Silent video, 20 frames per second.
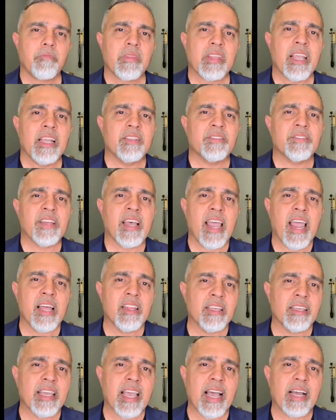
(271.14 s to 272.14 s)
And
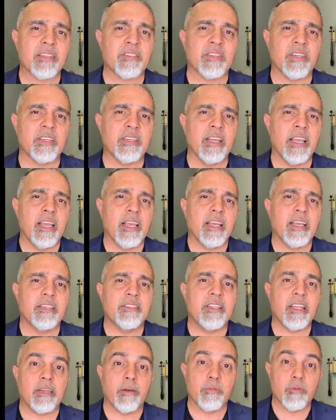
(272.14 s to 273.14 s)
sialic acid is
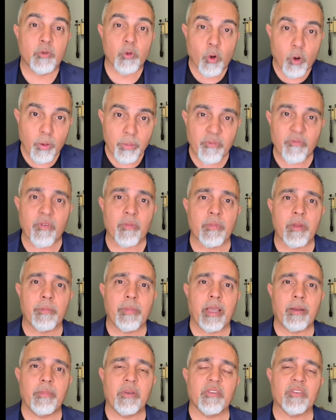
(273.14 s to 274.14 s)
then absorbed from the
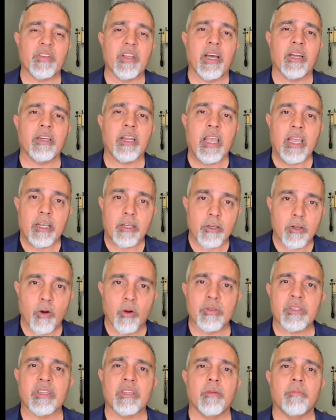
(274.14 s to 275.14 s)
baby's gut,
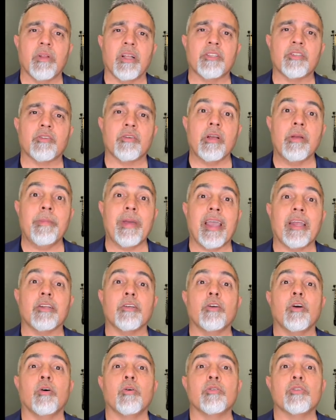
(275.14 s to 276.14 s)
goes in the bloodstream, and
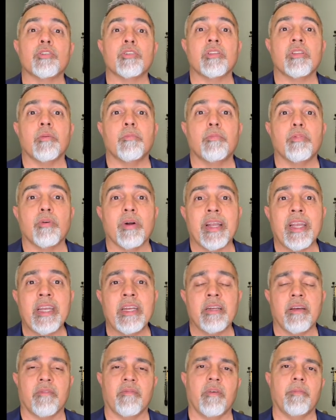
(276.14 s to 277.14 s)
goes to the
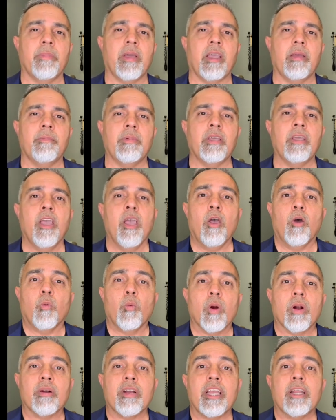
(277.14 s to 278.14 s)
brain of the baby,
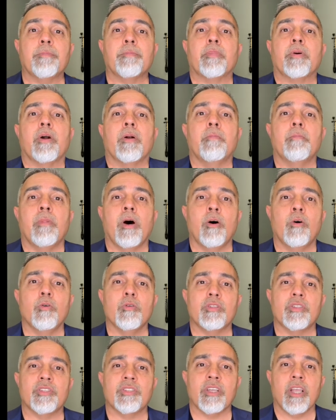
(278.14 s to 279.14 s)
where it
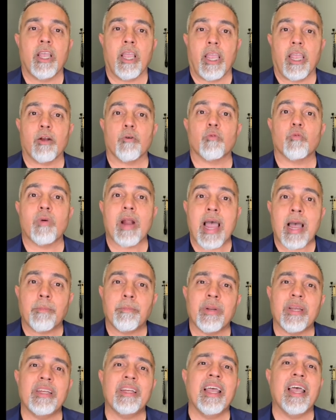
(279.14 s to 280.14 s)
promotes
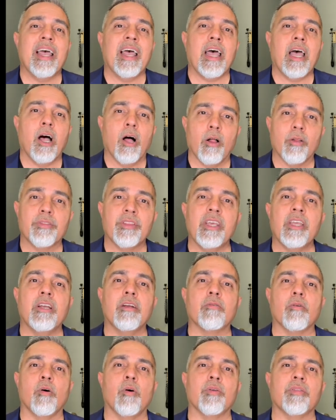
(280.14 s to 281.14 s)
rapid, healthy
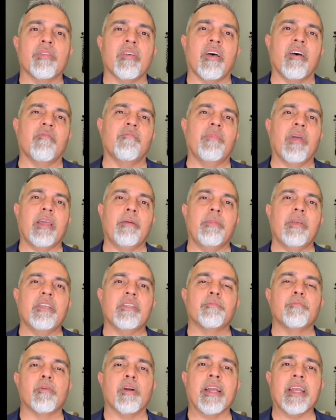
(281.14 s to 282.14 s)
growth of baby's
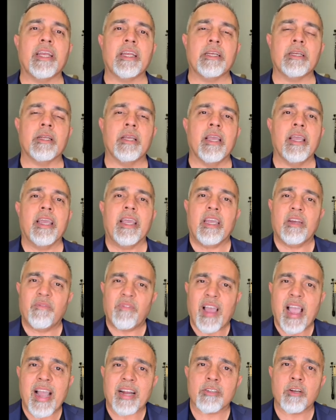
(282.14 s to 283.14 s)
brain. In
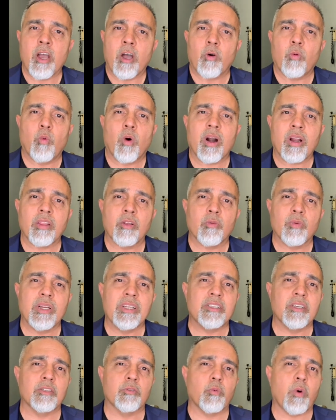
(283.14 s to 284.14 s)
fact, one of the
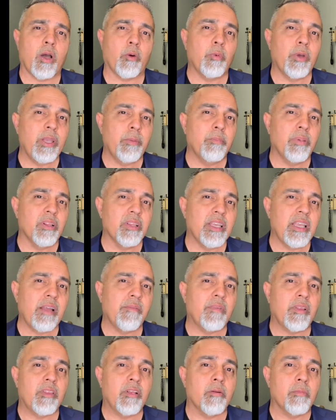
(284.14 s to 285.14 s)
reasons why we
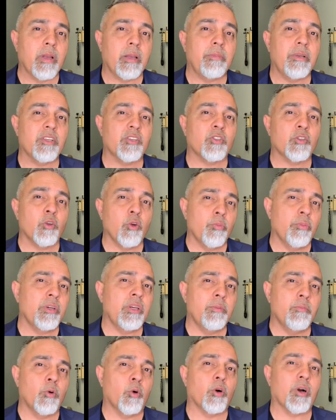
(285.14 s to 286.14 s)
believe that there may be so
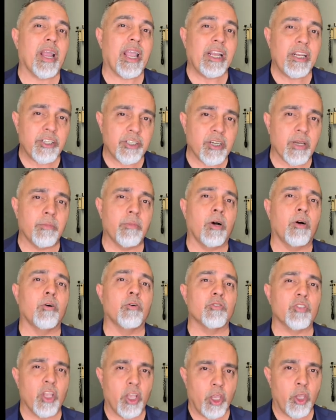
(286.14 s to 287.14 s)
many more
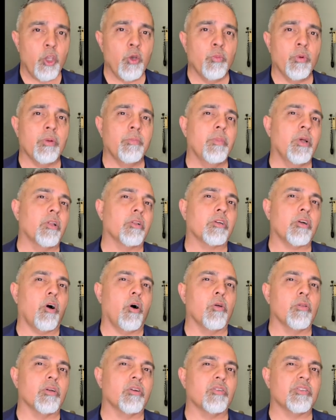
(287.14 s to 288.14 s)
HMOs, human milk
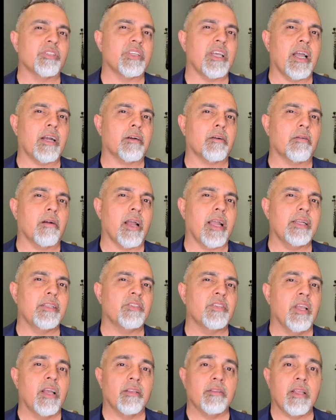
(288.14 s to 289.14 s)

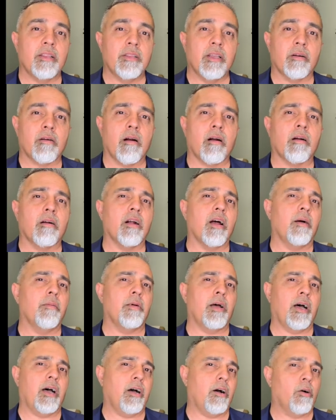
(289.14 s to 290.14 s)
oligosaccharides, than there are
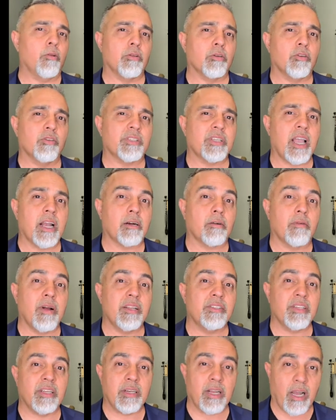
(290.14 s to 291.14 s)

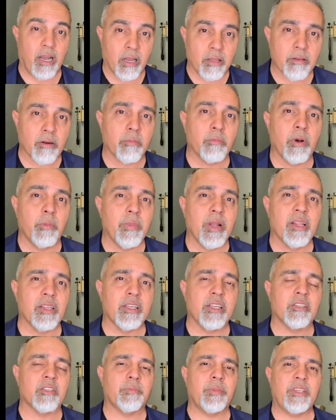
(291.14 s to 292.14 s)
oligosaccharides in other
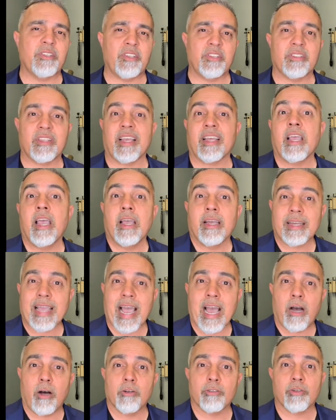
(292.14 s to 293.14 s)
mammalian species like
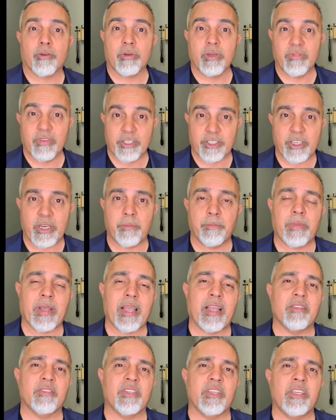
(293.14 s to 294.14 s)
cows or even
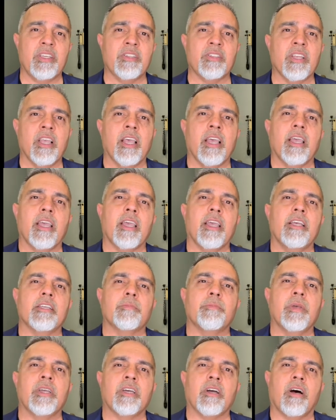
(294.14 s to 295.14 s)
chimpanzees is
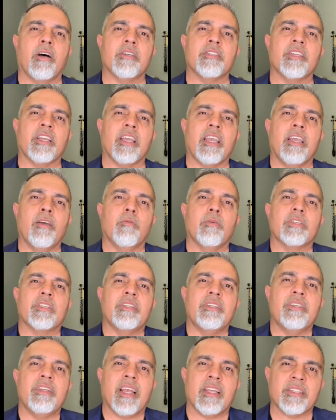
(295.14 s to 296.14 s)
because it was
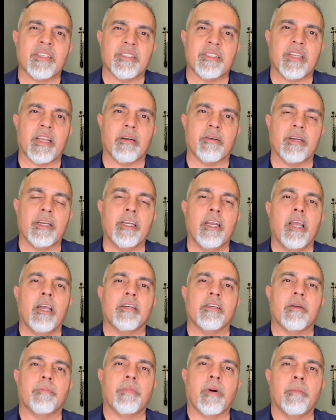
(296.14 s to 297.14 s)
necessary
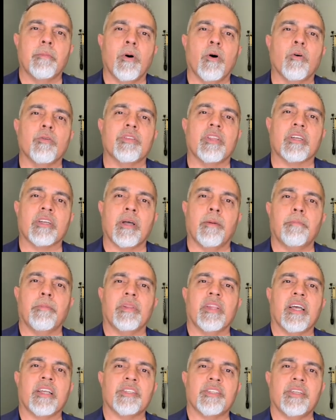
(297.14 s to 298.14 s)
to promote the
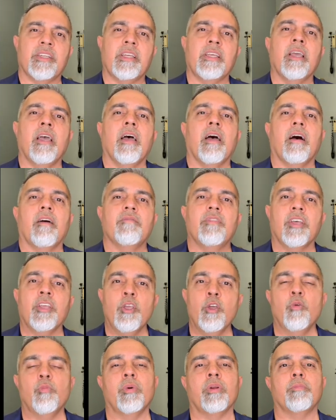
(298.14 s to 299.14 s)
complexity of the
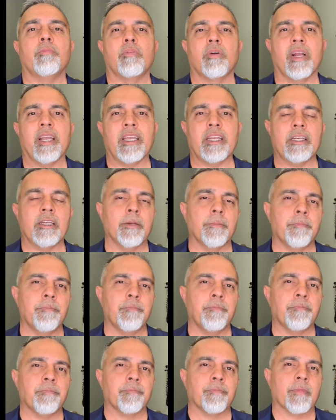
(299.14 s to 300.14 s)
human brain.
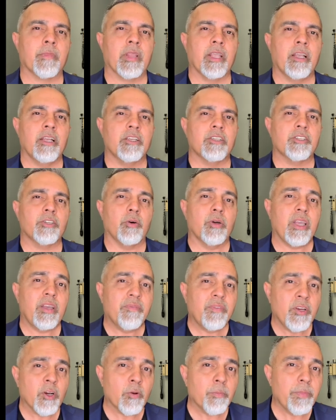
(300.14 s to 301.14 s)
So
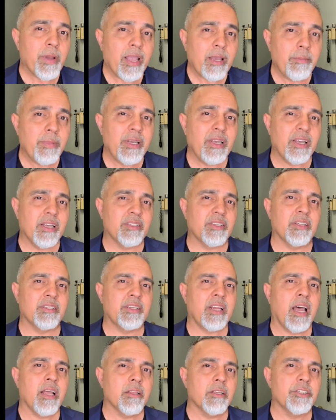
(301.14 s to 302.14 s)
if your baby is
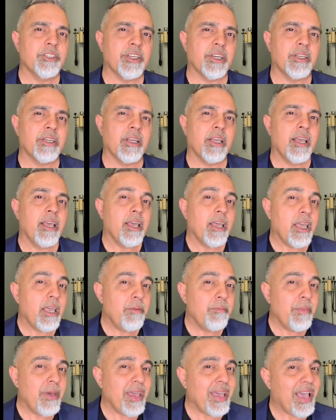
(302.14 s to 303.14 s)
intelligent, it
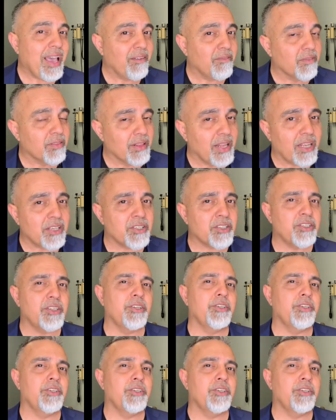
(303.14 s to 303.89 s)
may have less to